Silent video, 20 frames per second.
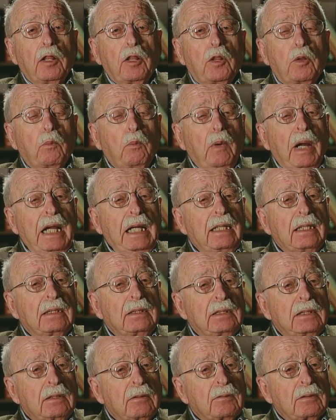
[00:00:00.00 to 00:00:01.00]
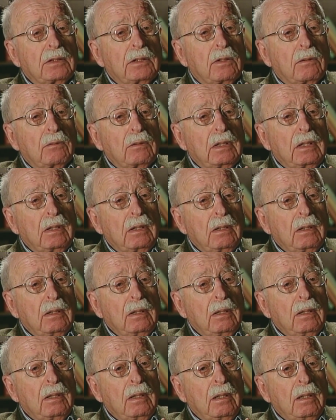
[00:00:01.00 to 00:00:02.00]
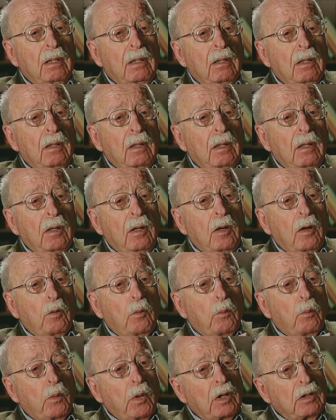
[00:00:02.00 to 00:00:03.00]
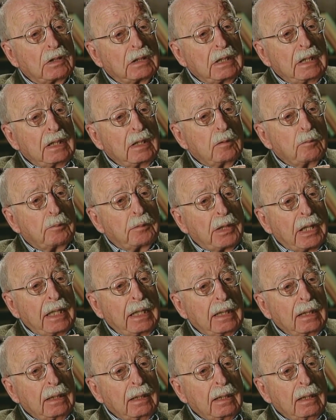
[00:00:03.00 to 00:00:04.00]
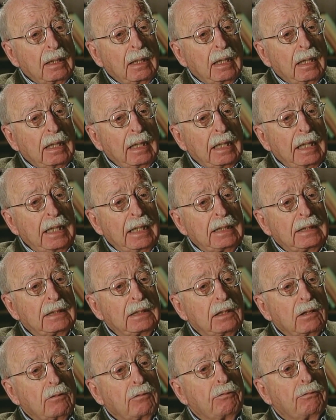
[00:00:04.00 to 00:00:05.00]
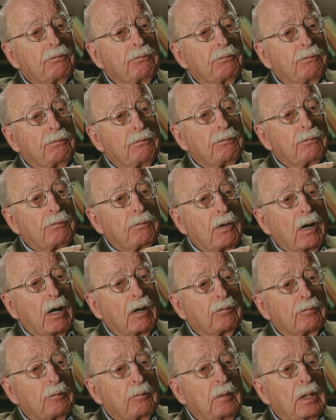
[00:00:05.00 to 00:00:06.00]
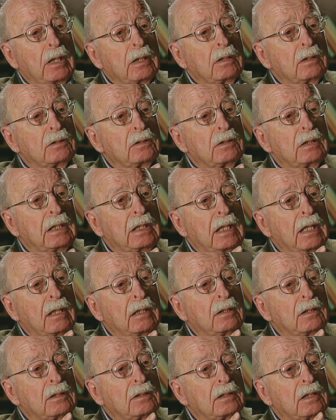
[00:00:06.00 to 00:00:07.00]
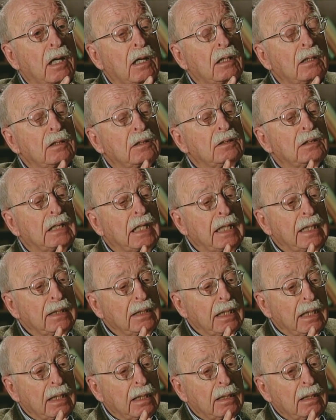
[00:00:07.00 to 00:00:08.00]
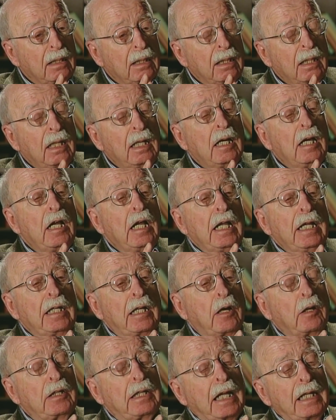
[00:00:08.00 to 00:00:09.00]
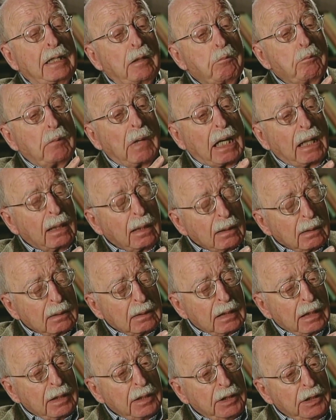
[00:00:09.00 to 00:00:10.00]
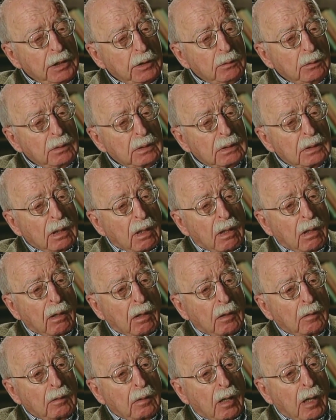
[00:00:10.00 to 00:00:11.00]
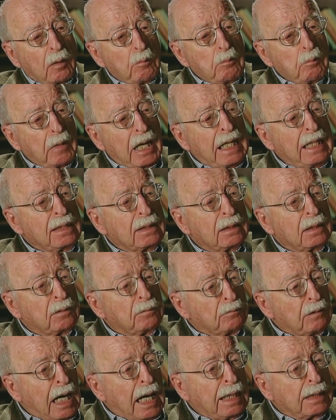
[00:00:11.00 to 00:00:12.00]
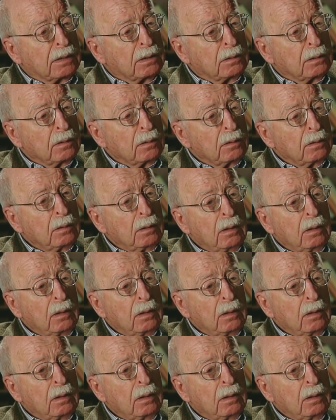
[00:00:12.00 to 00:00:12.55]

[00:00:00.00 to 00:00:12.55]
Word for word: the way that serotonin works in the brain is still far from under, under, understanding. That, that the models that are used are, are mice and rats.